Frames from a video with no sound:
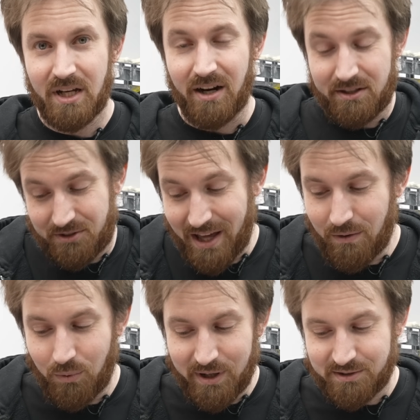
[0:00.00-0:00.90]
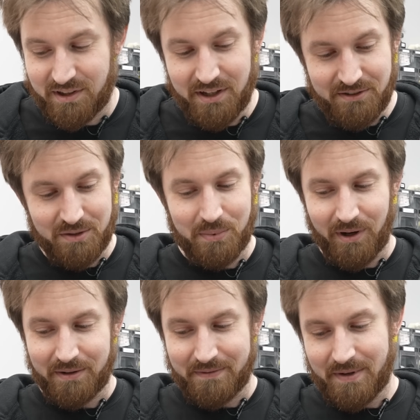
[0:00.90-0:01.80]
All right, so that was the easy
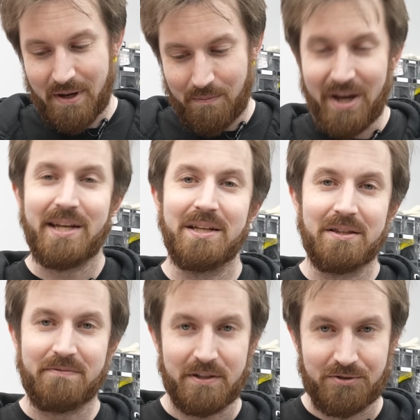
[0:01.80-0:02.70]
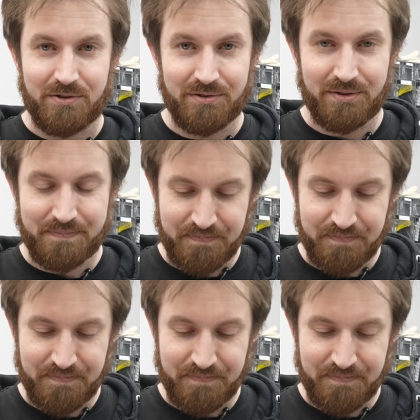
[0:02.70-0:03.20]
part making the fixtures.